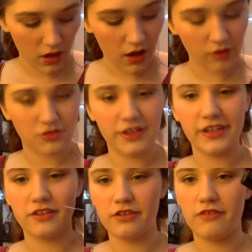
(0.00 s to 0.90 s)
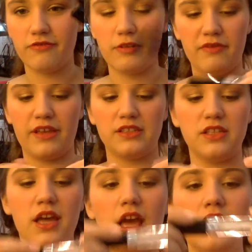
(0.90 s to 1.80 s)
Oh, it's right here. It's right in front of my face.
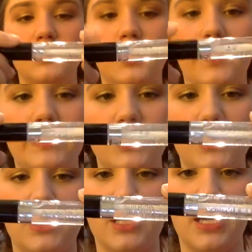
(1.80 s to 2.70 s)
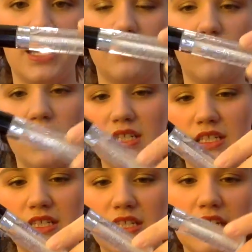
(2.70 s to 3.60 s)
So it's just the
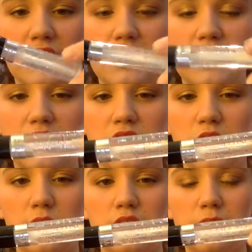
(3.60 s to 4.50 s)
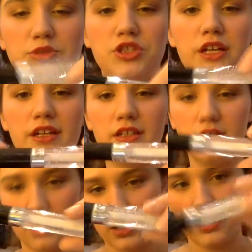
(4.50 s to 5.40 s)
NYC Liquid Lip
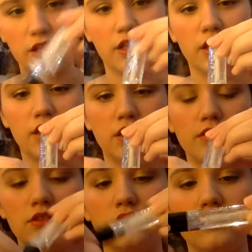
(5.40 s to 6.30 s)
Shine. And it is